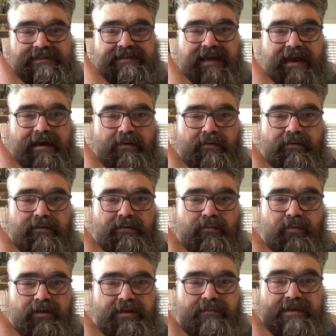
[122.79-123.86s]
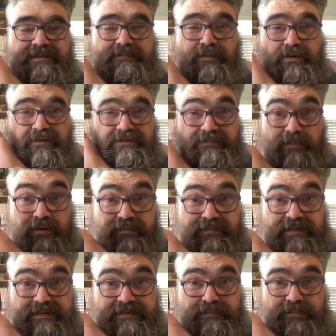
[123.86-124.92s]
is how William S. Burroughs
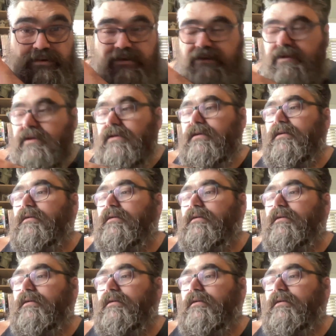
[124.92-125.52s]
wrote this book.